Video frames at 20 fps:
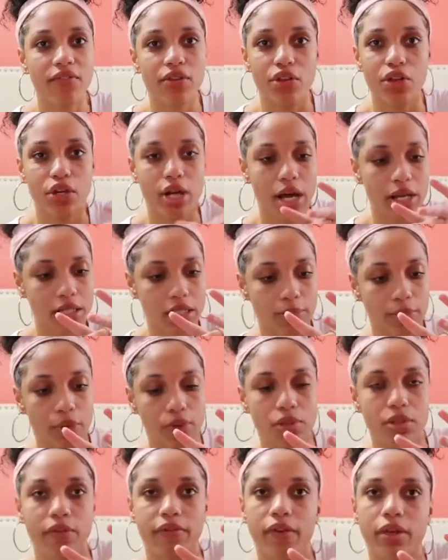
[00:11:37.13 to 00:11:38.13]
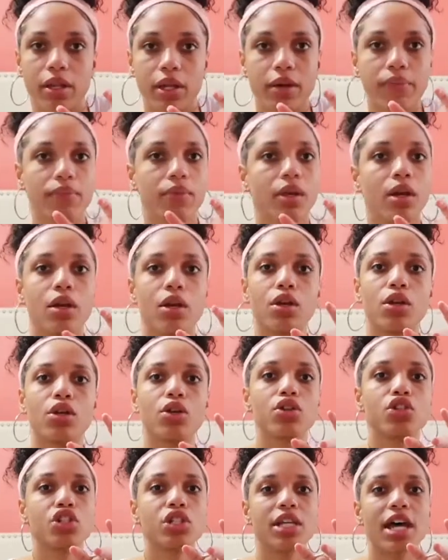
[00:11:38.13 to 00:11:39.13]
not supposed to feel it.
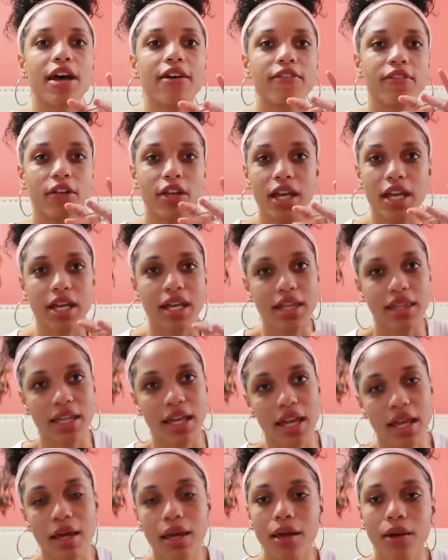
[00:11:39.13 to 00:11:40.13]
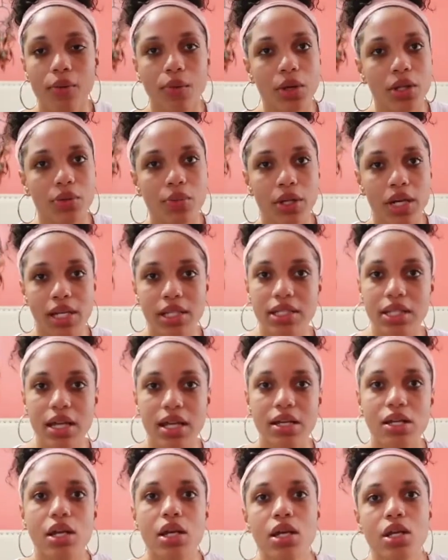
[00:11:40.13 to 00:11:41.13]
You should not feel anything when it's
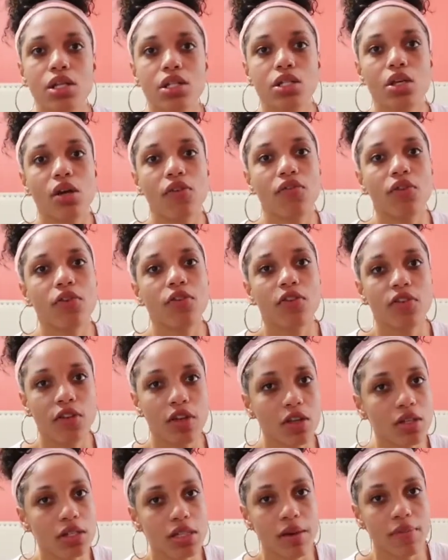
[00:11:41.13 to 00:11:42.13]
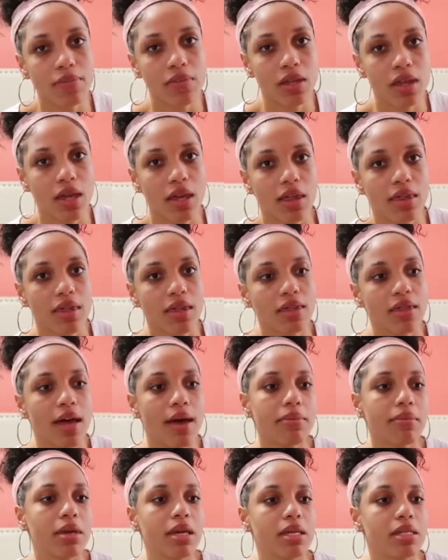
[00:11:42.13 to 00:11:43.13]
in. So if you feel something, then
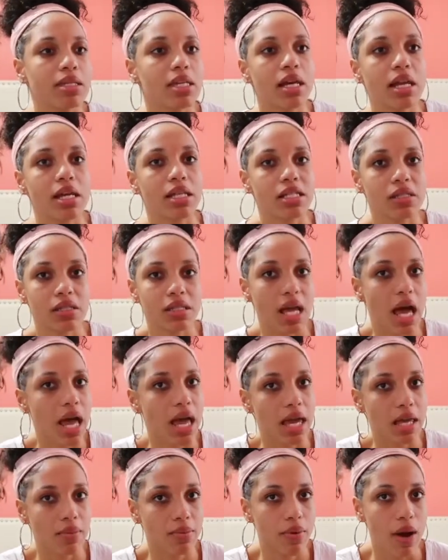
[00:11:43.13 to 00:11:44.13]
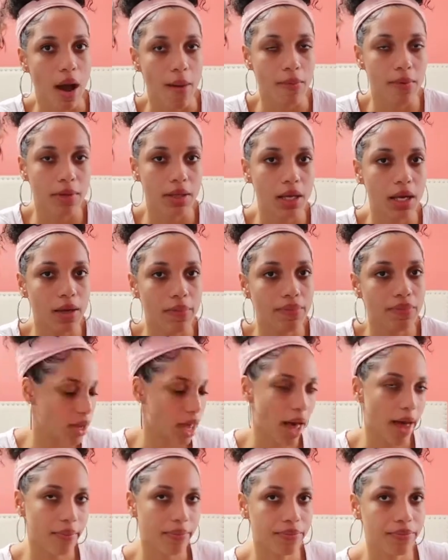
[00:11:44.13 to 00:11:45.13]
that means that it's not in properly.
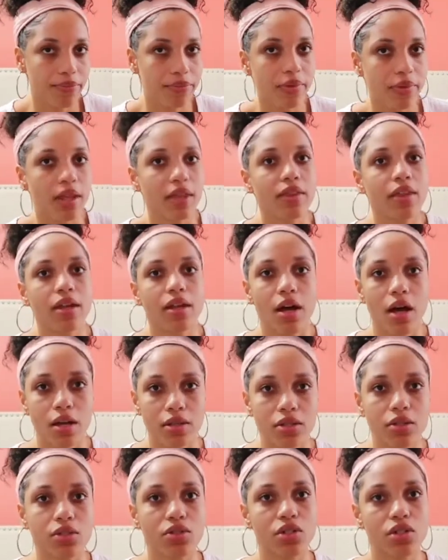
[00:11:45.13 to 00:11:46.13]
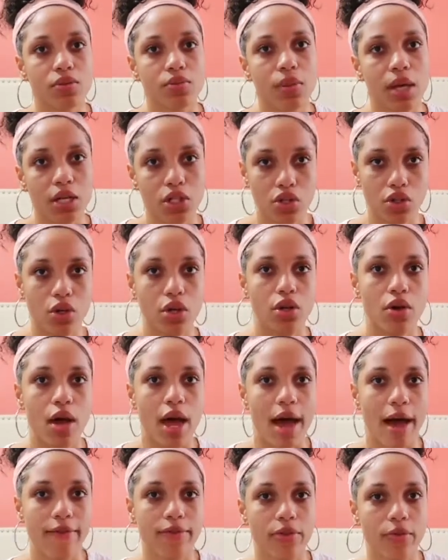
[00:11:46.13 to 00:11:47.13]
Yeah. And then also just make sure you
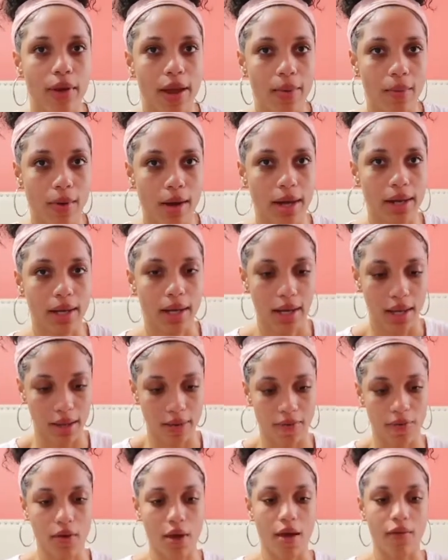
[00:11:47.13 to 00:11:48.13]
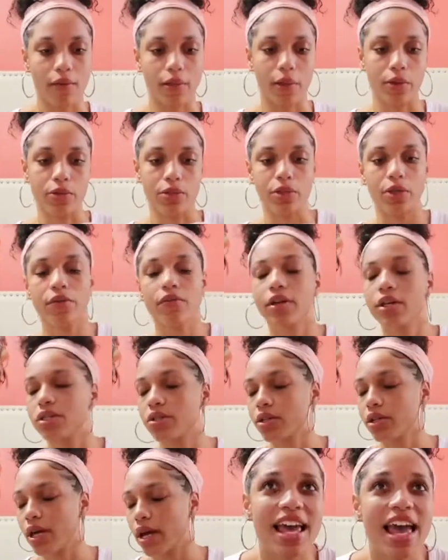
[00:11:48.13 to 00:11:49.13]
have the right one, like if you have a little cervix or
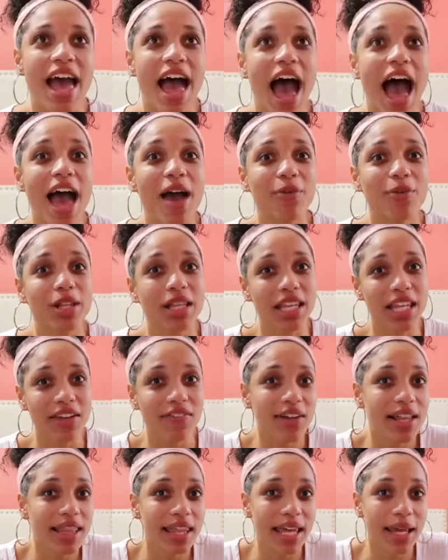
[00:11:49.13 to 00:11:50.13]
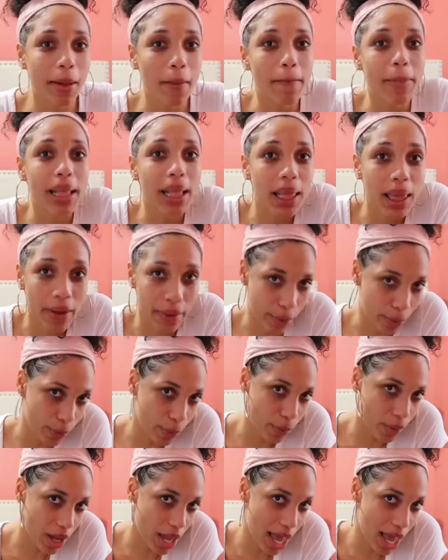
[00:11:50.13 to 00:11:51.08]
not. I will leave a link below